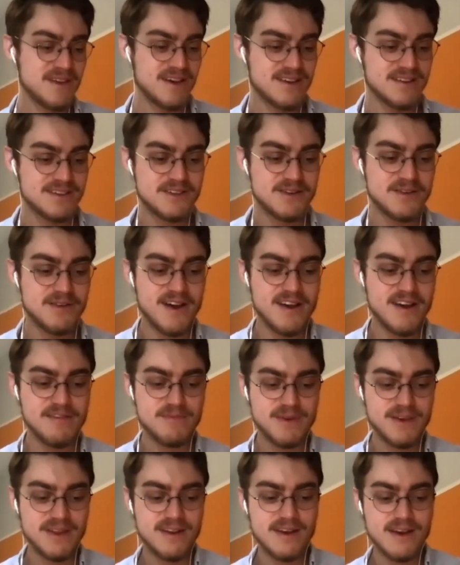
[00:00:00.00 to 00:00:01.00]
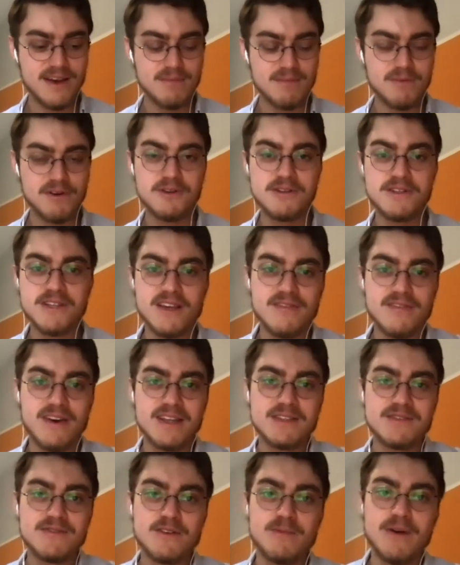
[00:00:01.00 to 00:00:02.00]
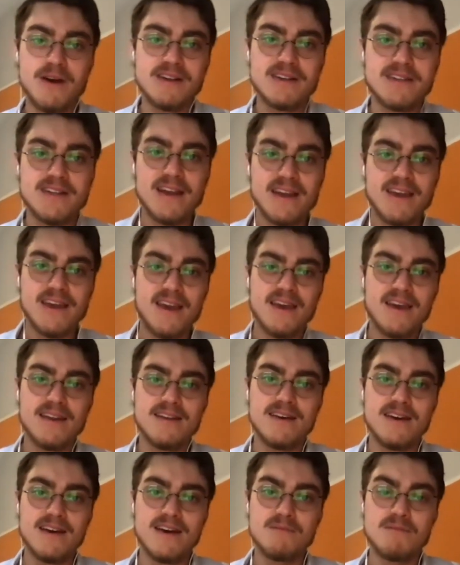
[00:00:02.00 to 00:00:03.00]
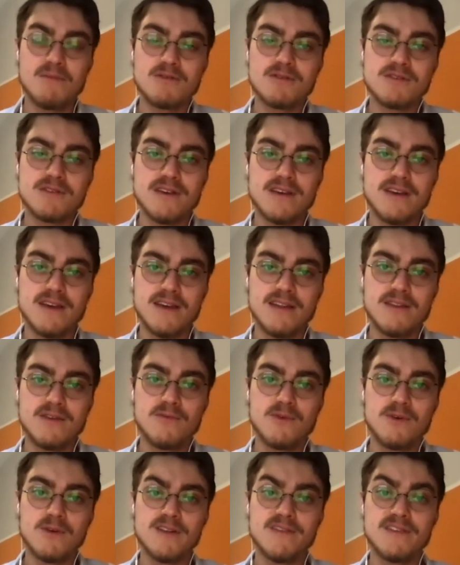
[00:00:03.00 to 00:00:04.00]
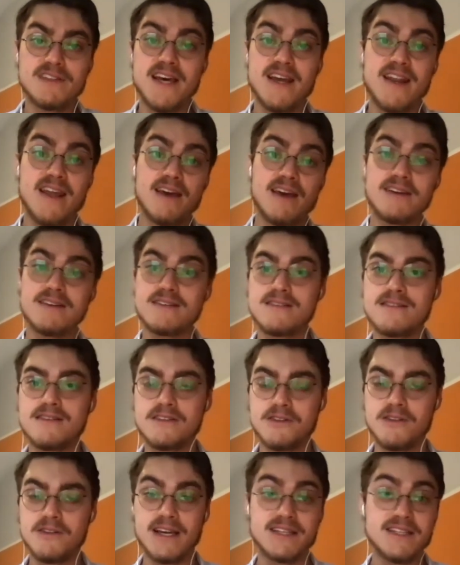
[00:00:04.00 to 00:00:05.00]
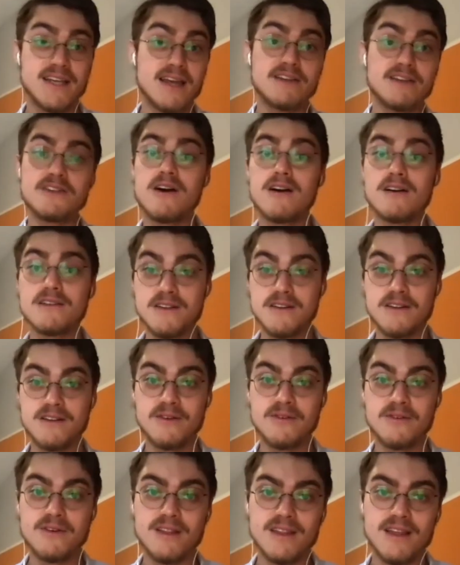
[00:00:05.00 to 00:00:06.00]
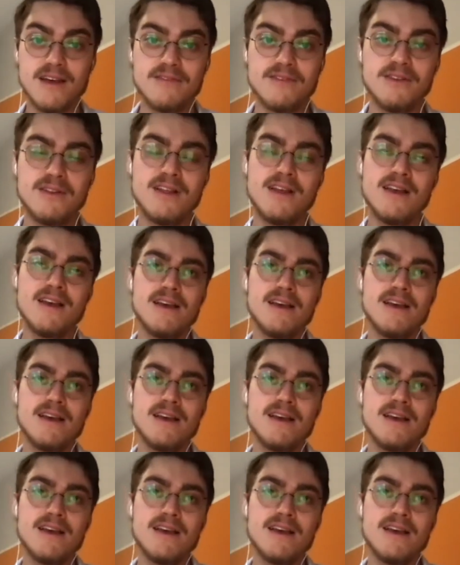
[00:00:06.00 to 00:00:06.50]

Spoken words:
So I've been producing events for about a decade, mostly in the world of TEDx, so like TED Talks on a local level.